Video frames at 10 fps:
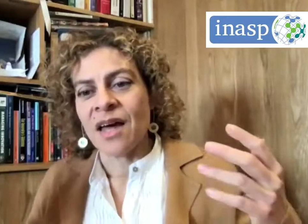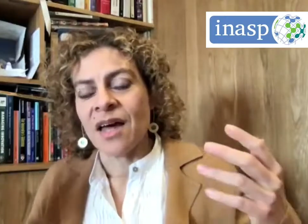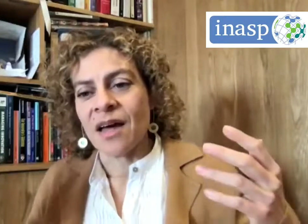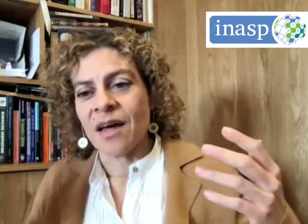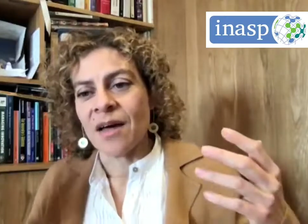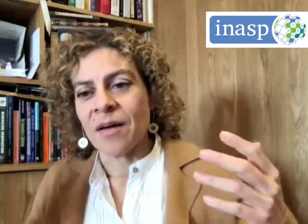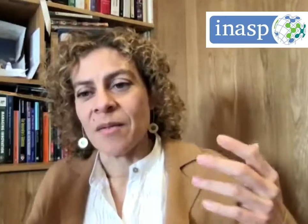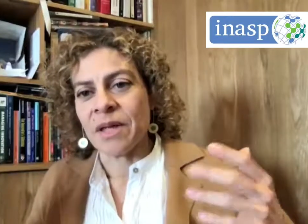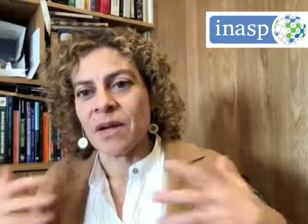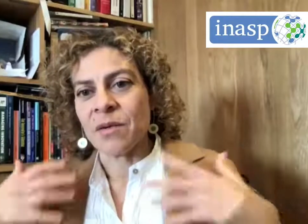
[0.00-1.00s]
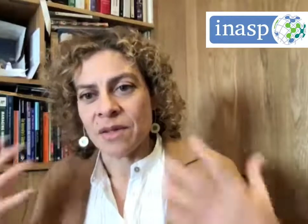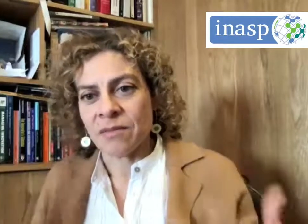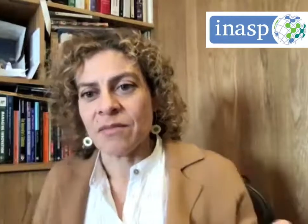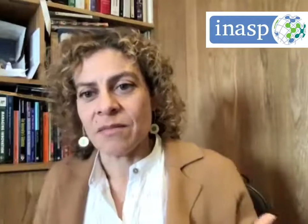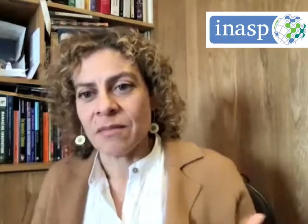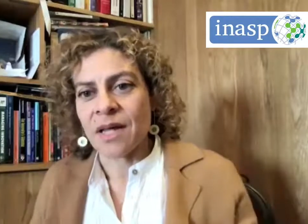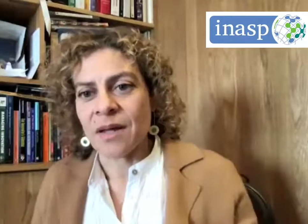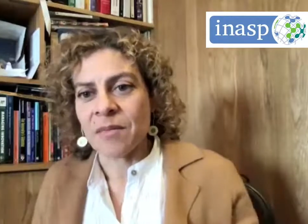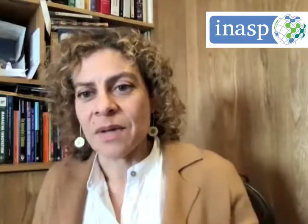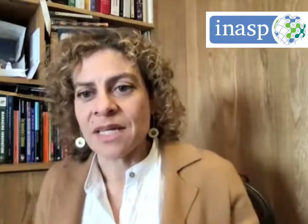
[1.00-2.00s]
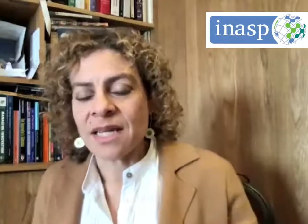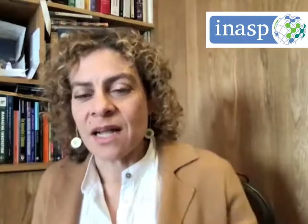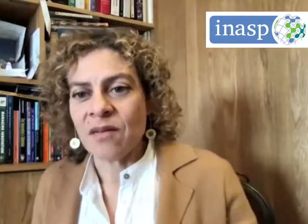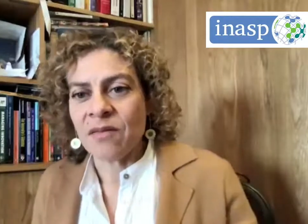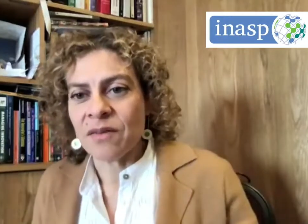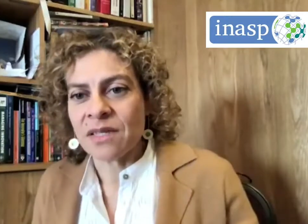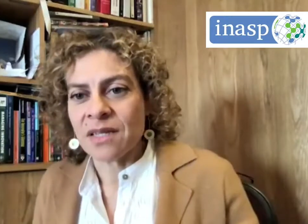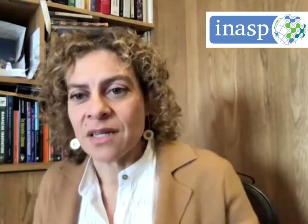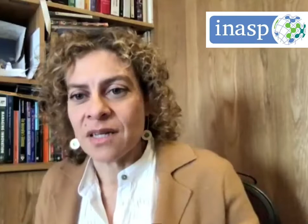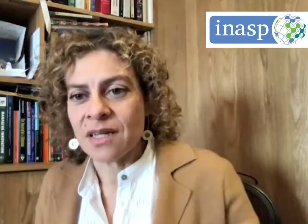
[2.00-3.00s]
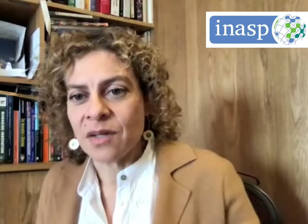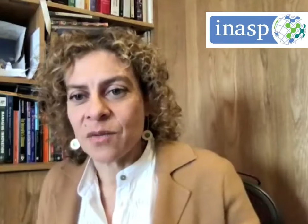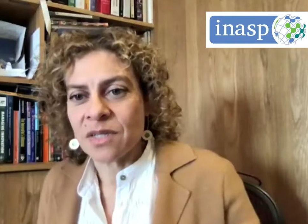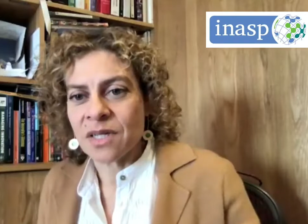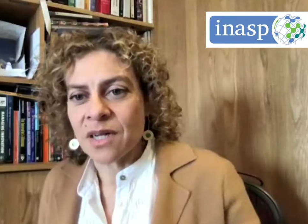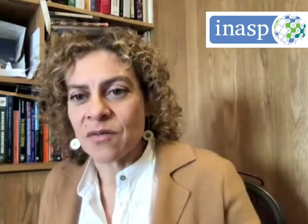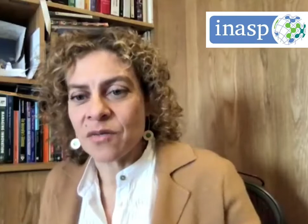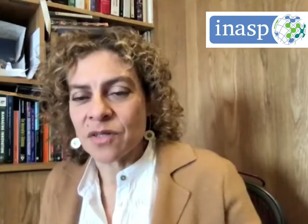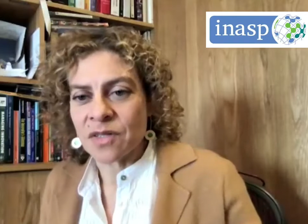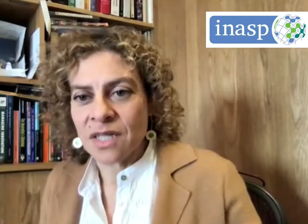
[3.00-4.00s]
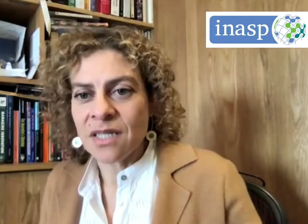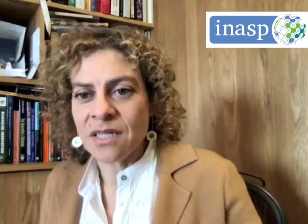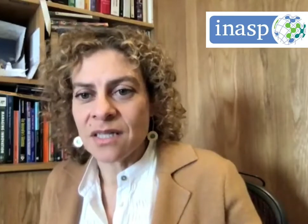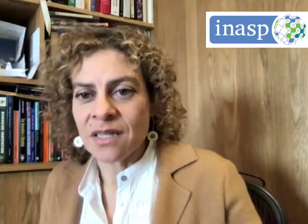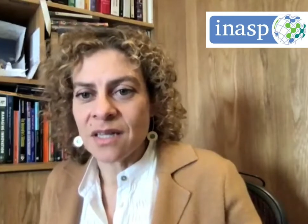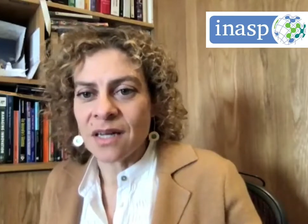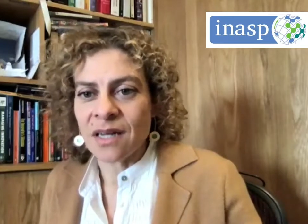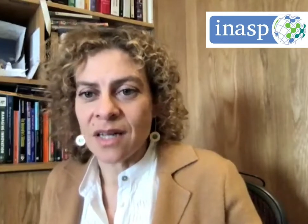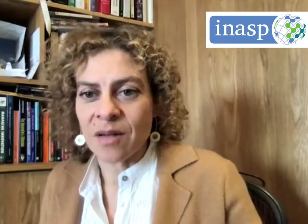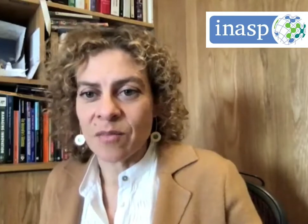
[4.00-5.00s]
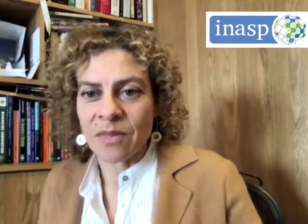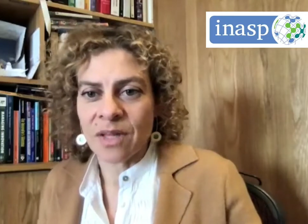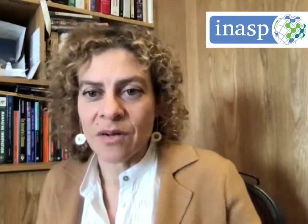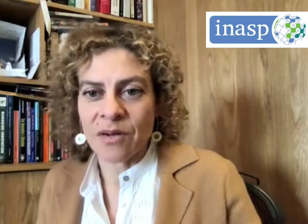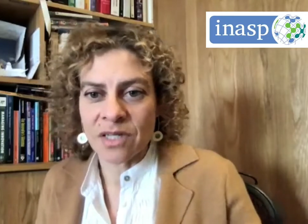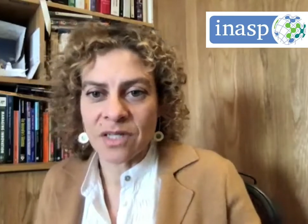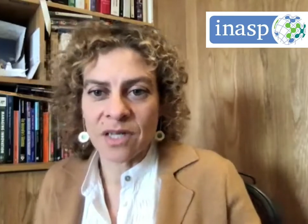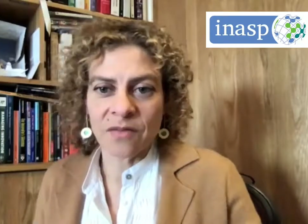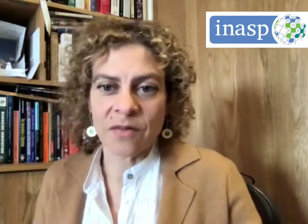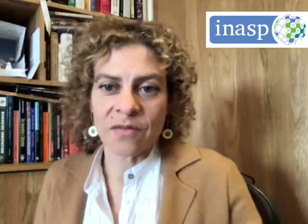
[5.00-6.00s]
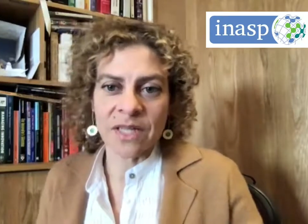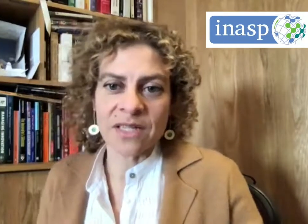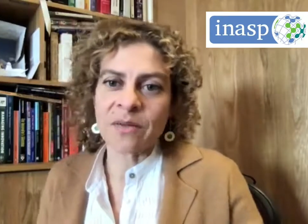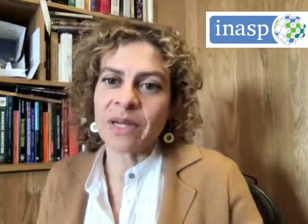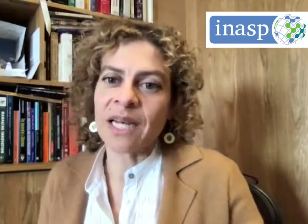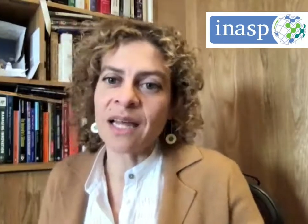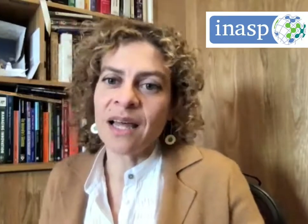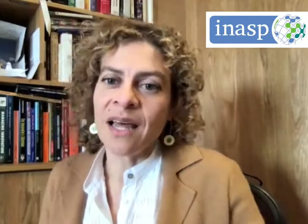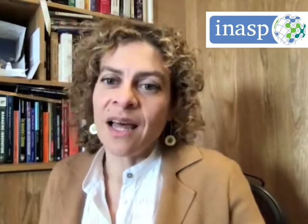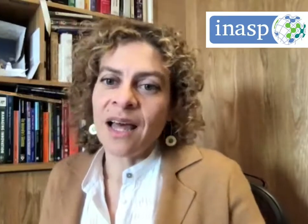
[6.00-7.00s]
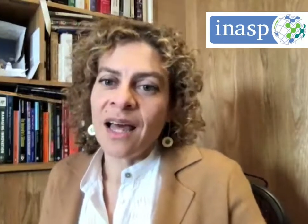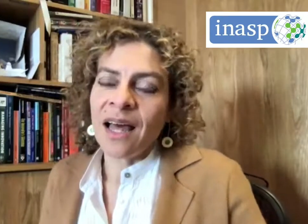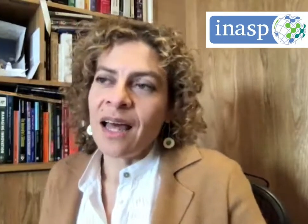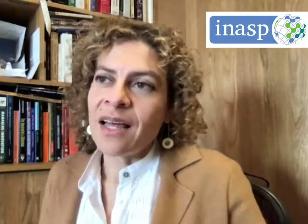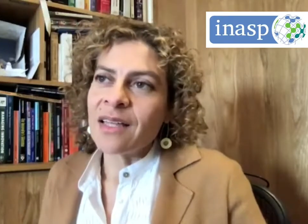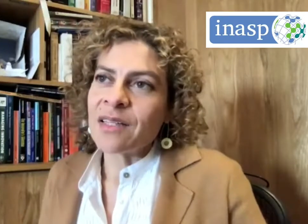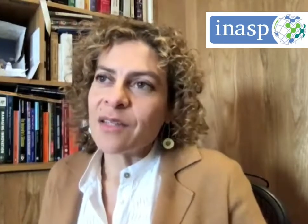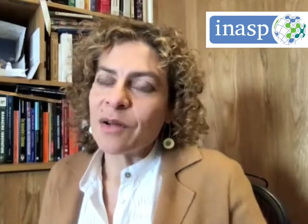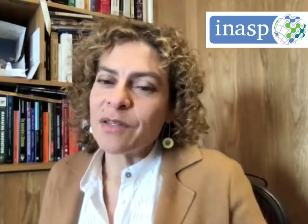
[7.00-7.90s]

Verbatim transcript: uh, including uh, myself as the new chair of trustees. I am originally from Venezuela. So I